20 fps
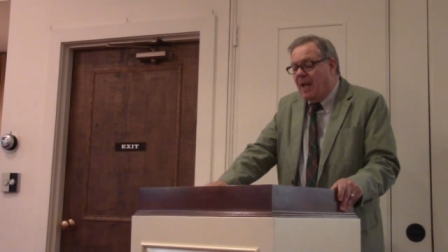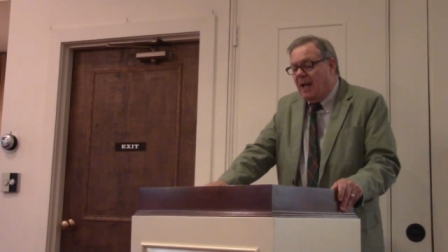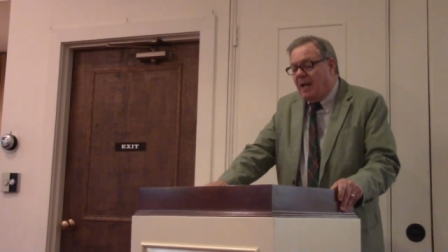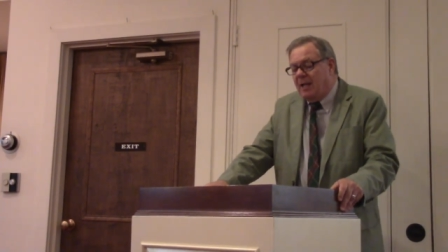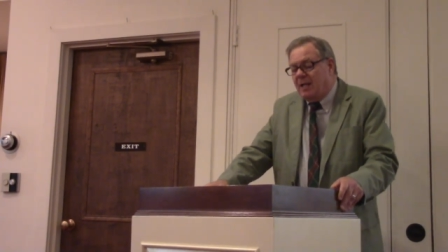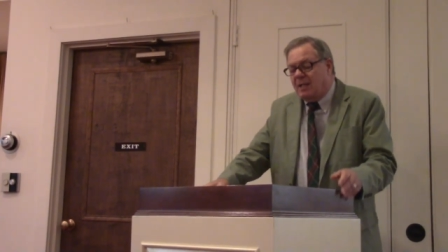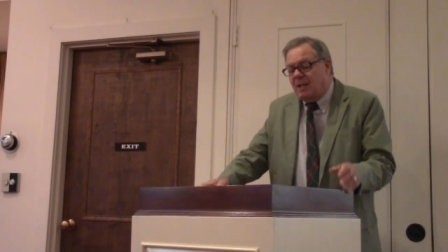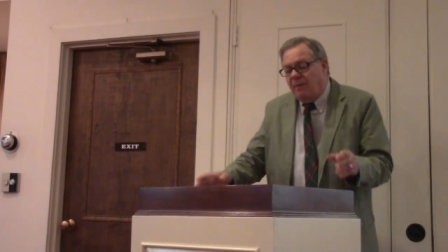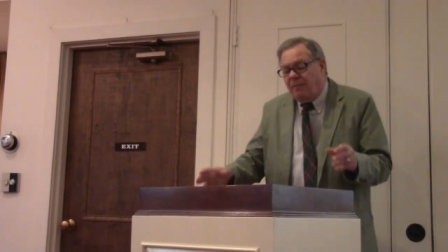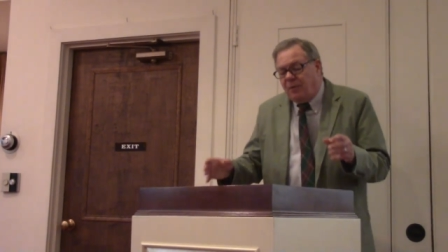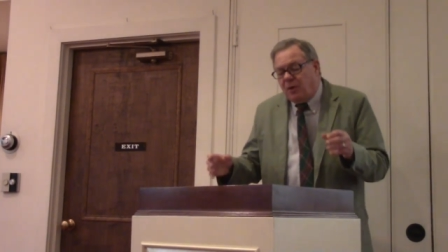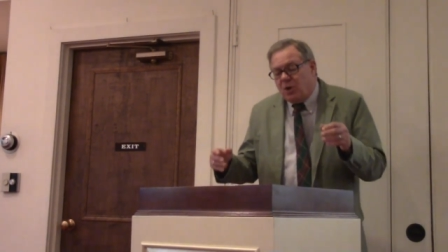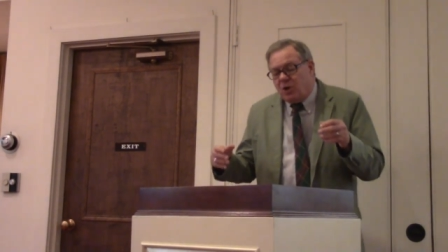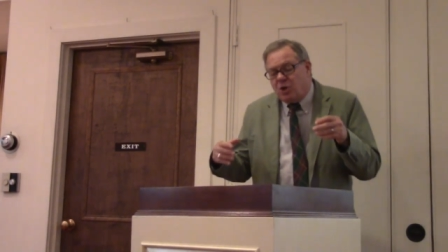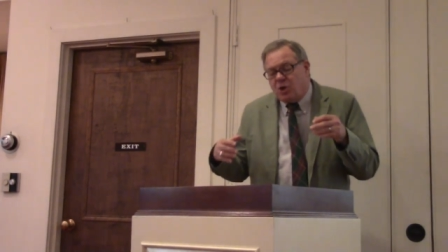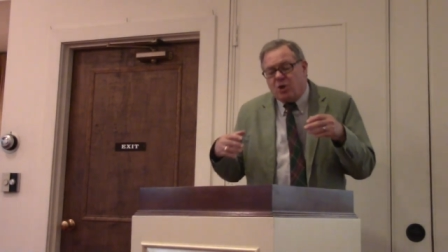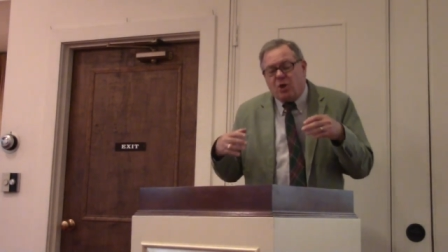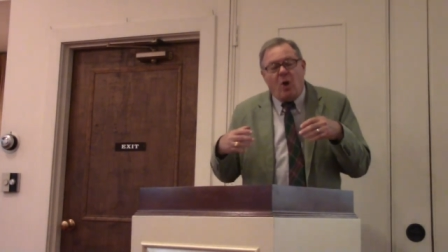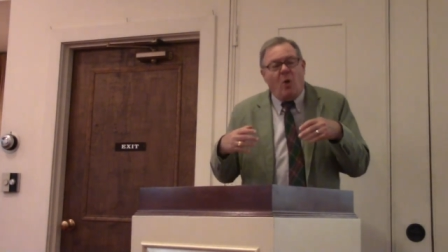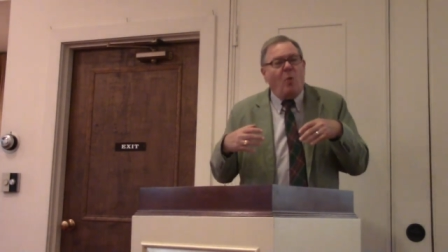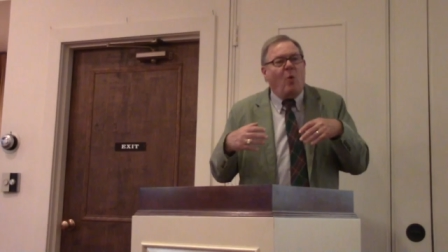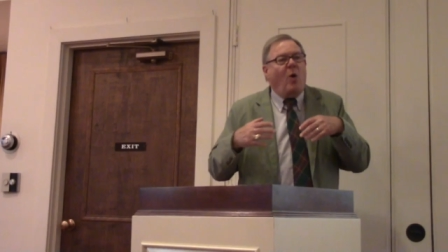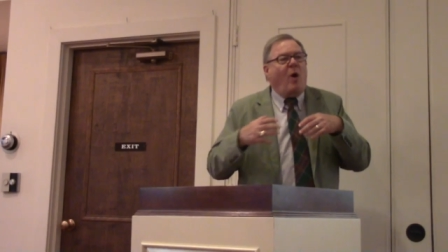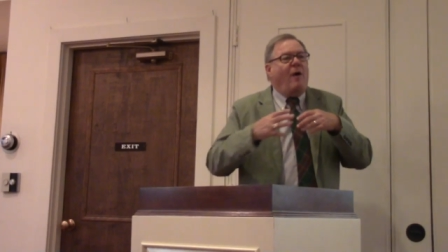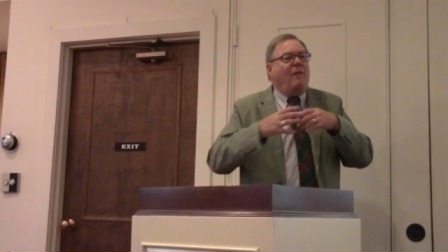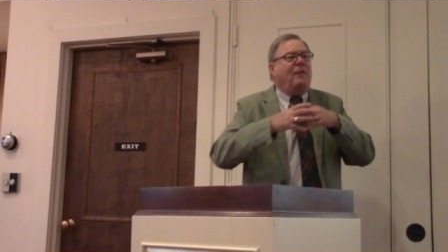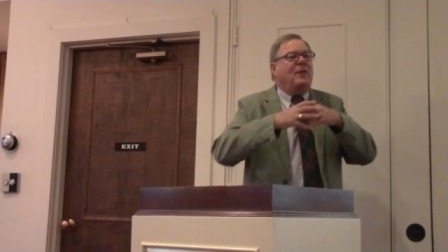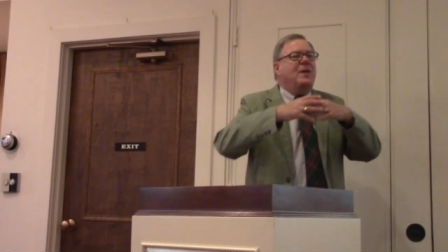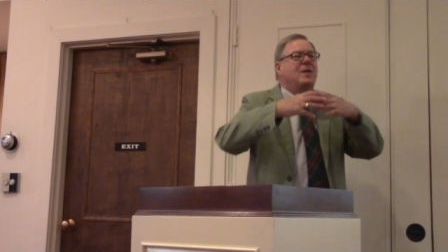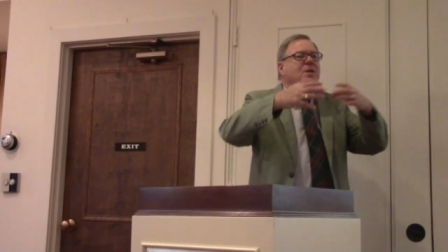And as if to show
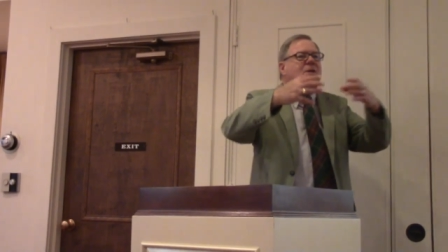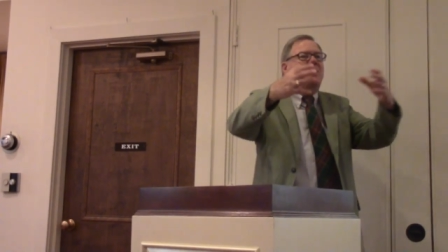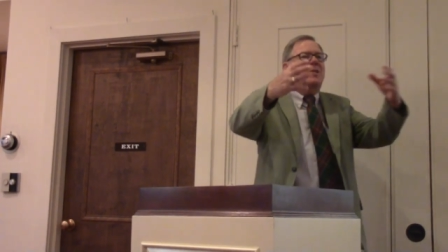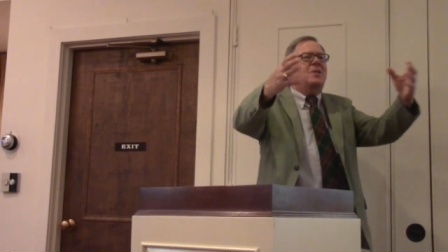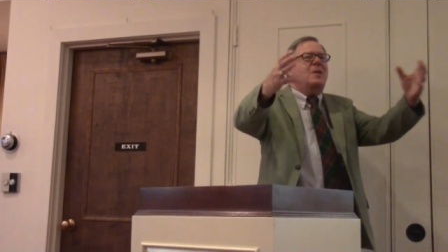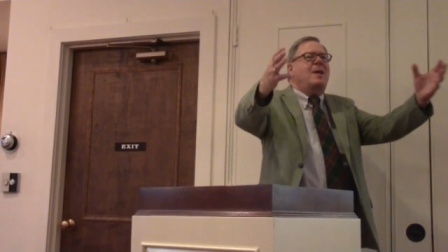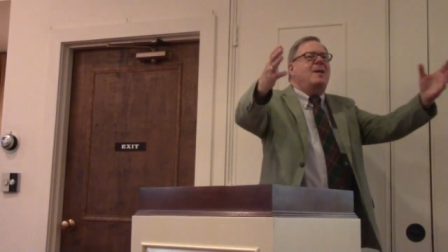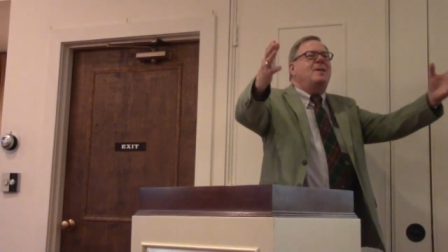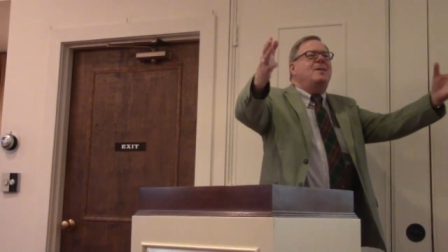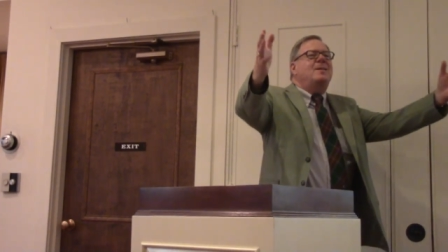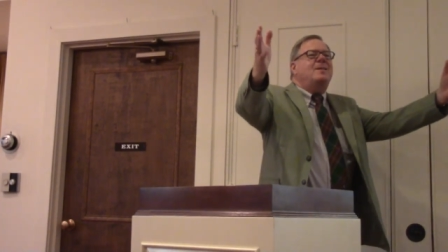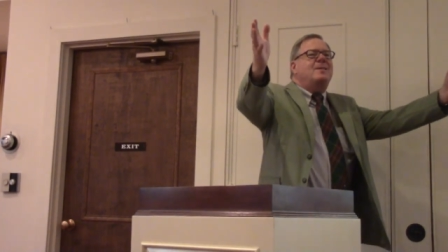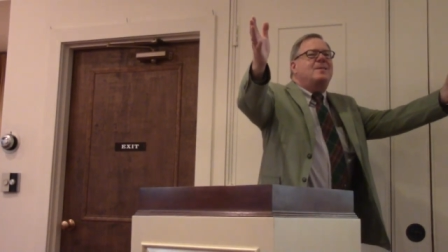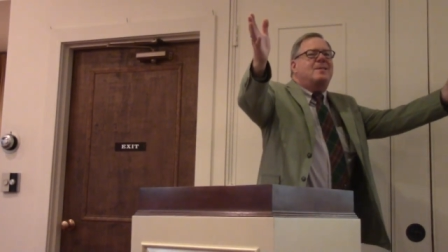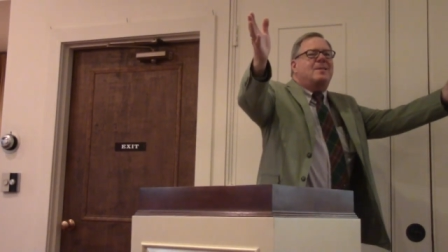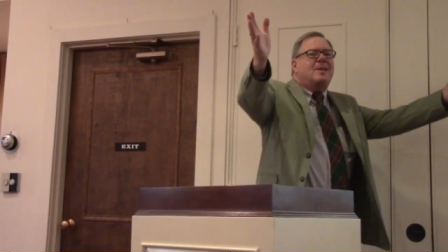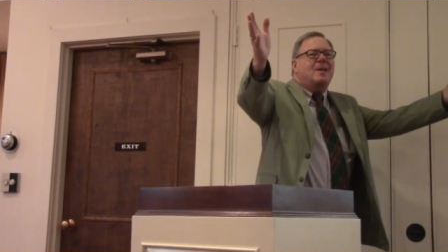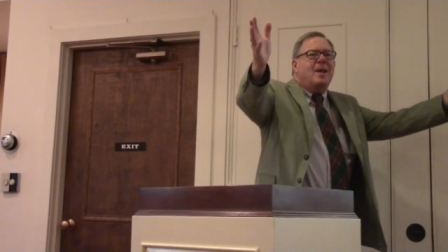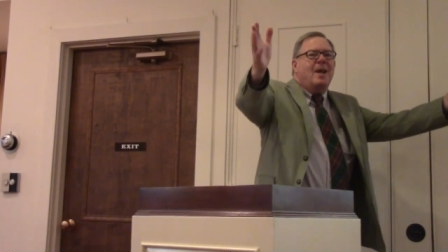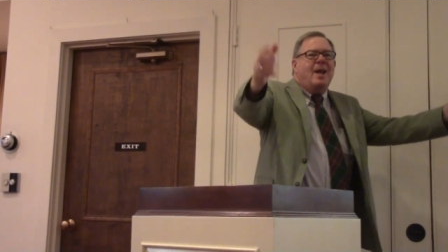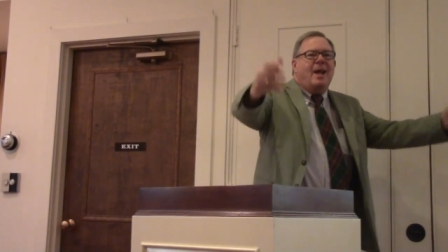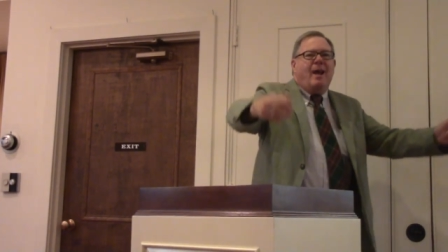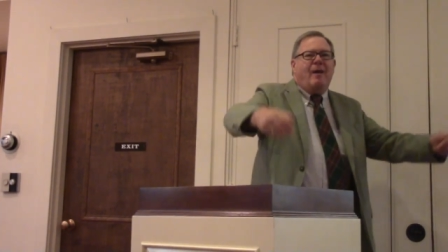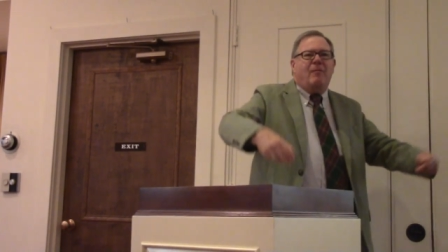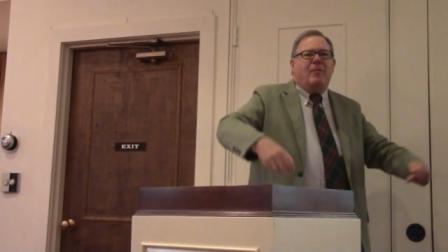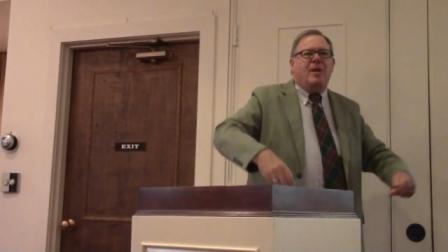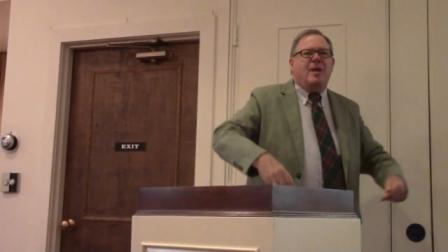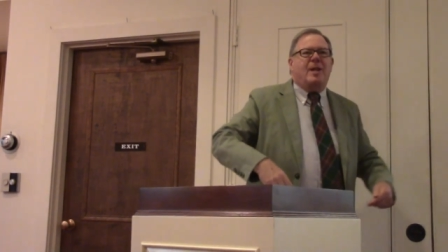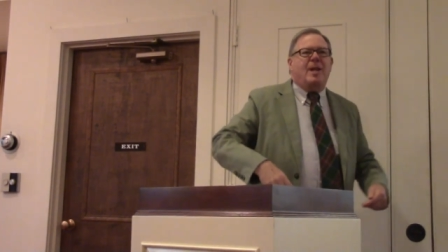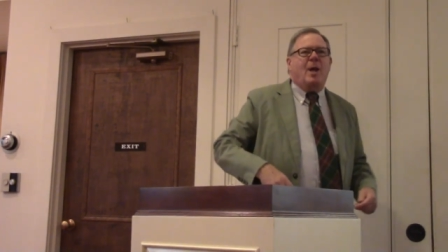off, he sends
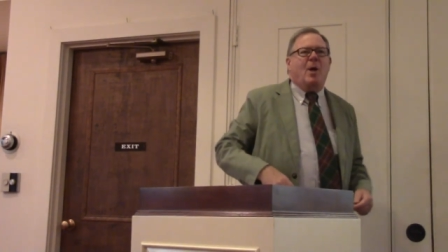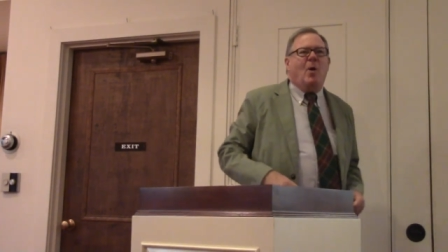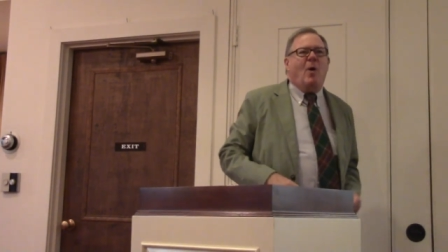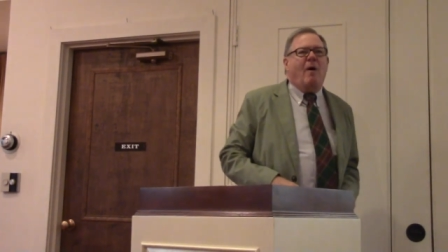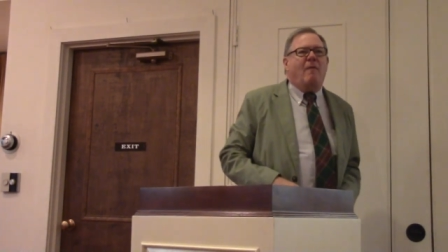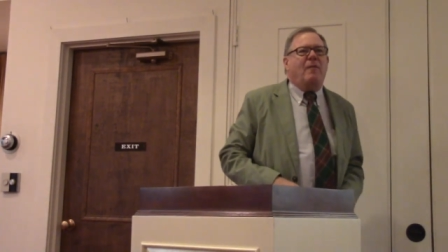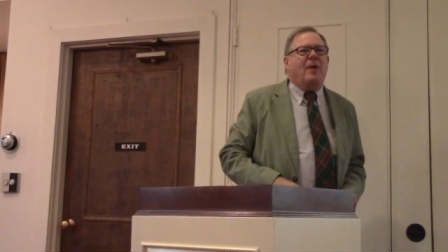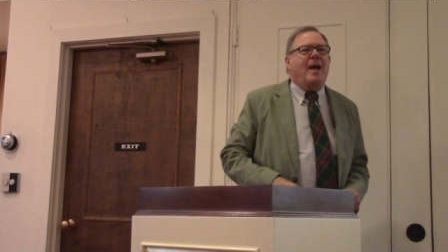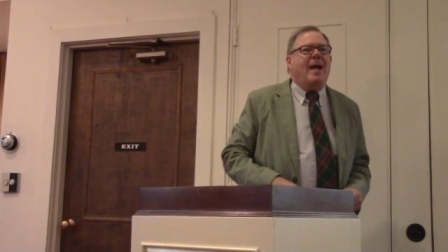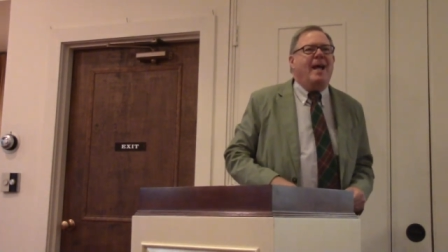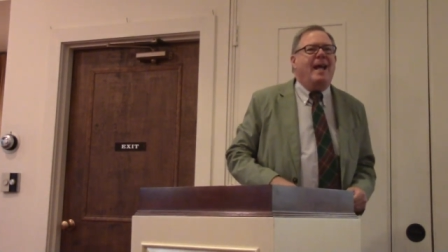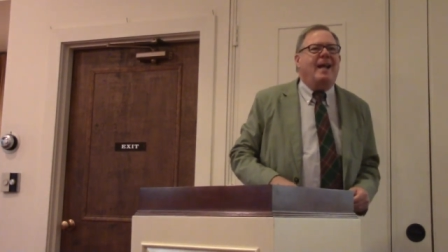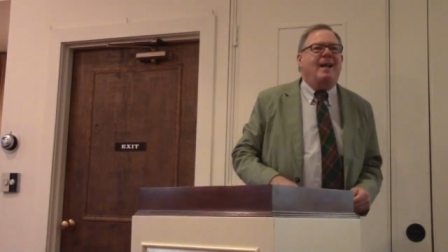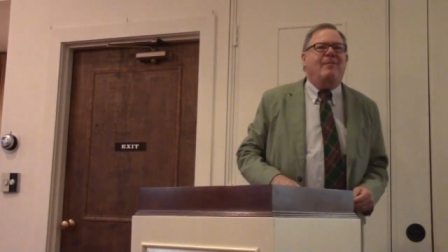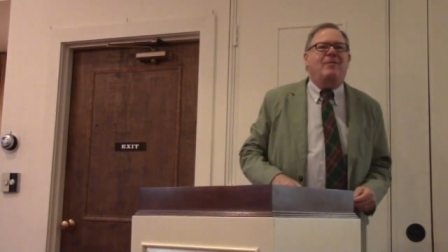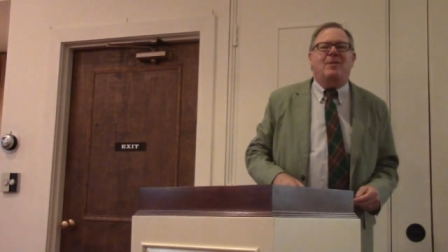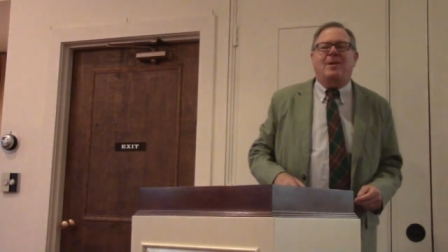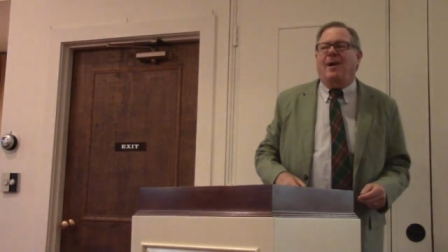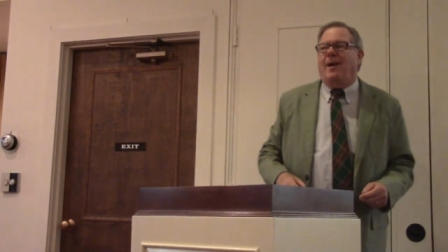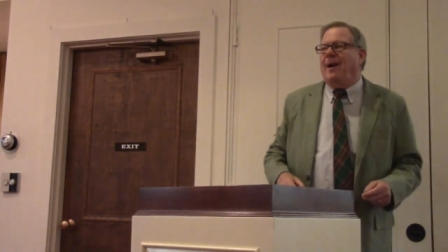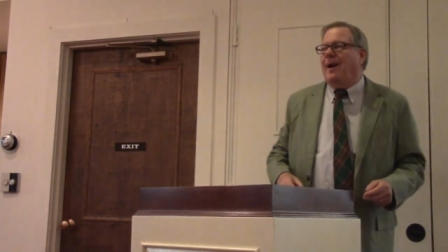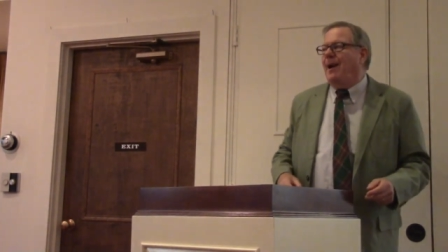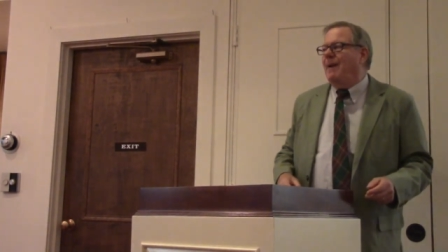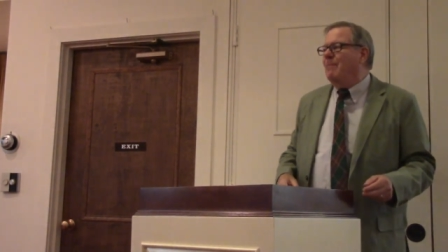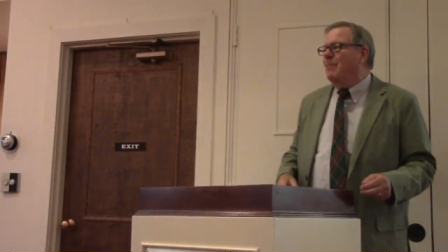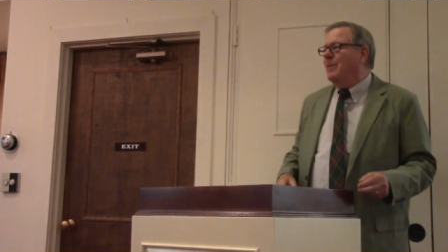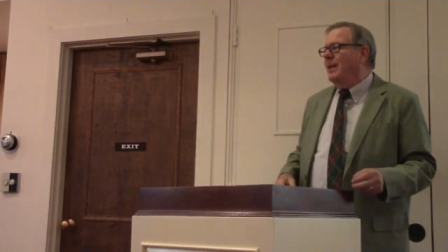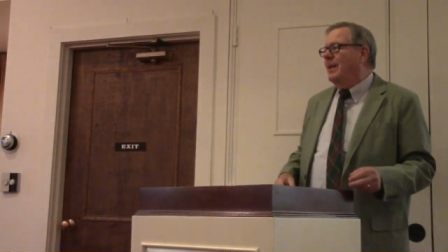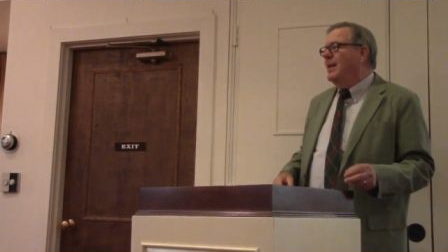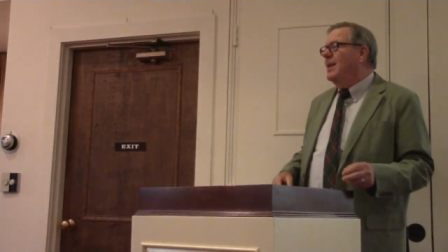everything off ahead of
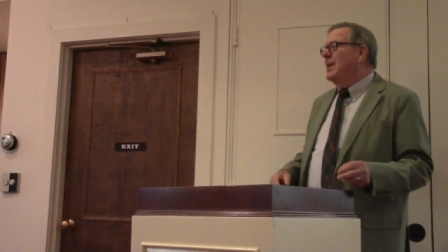time